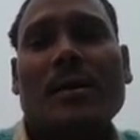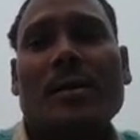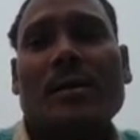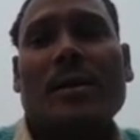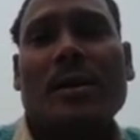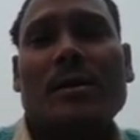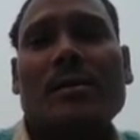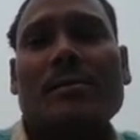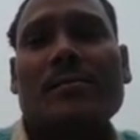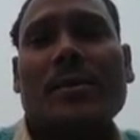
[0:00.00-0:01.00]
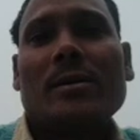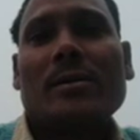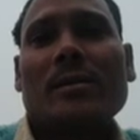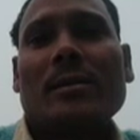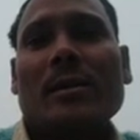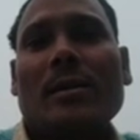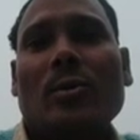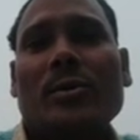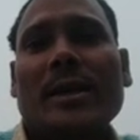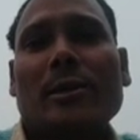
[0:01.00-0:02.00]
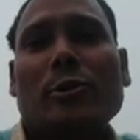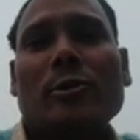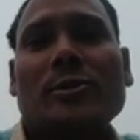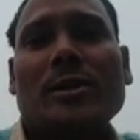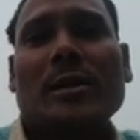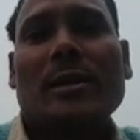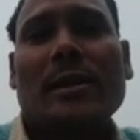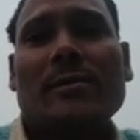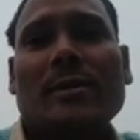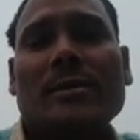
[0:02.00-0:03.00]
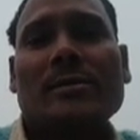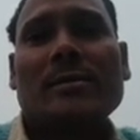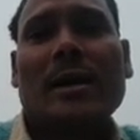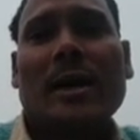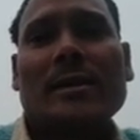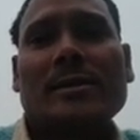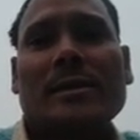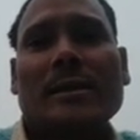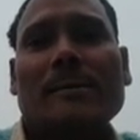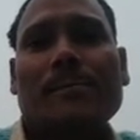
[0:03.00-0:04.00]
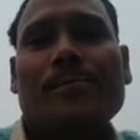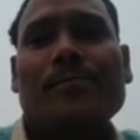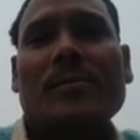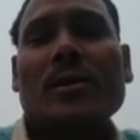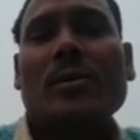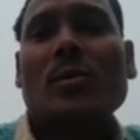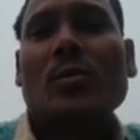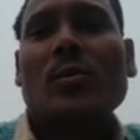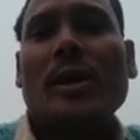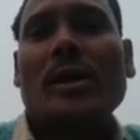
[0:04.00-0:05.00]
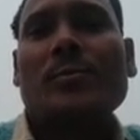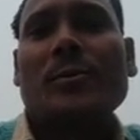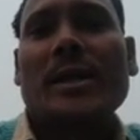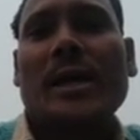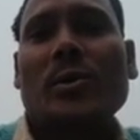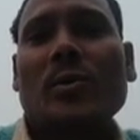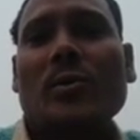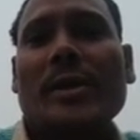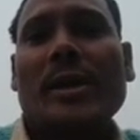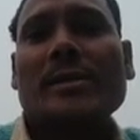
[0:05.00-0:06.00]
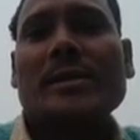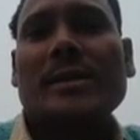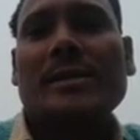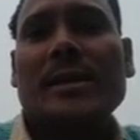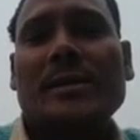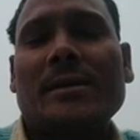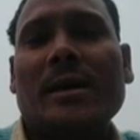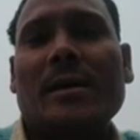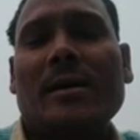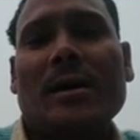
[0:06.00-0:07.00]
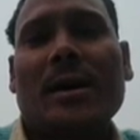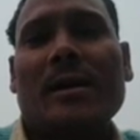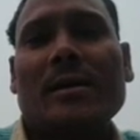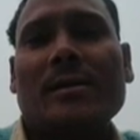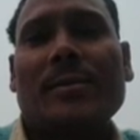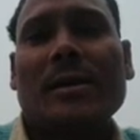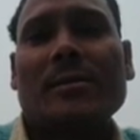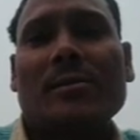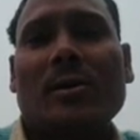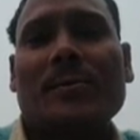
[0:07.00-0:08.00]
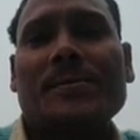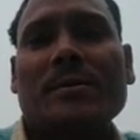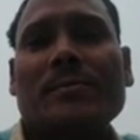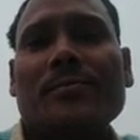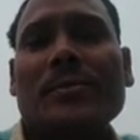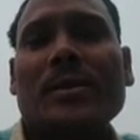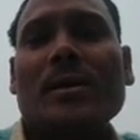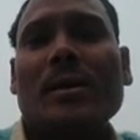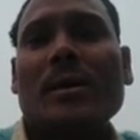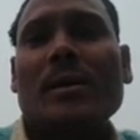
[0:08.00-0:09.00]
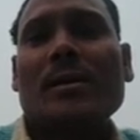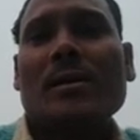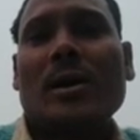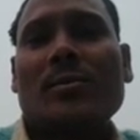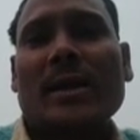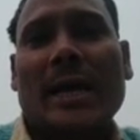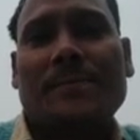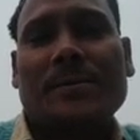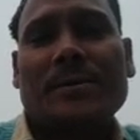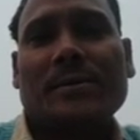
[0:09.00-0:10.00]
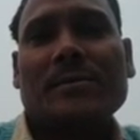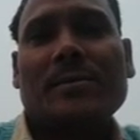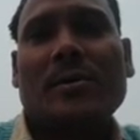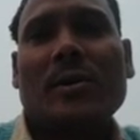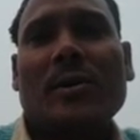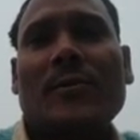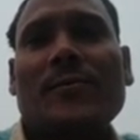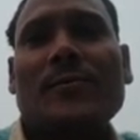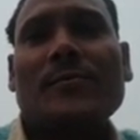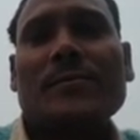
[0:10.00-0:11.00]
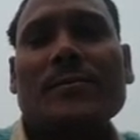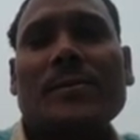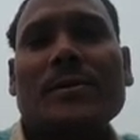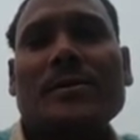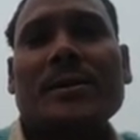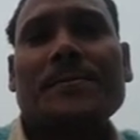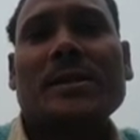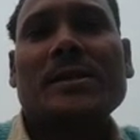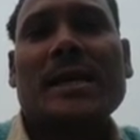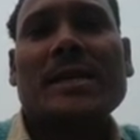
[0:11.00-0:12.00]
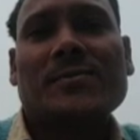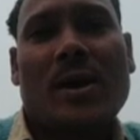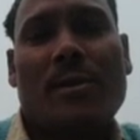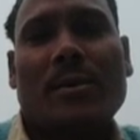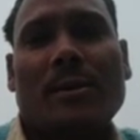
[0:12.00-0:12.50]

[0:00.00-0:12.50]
Here the low technological levels are seen. Wheat, potato, maize, etc. are the main crops. Now types of subsistence farming.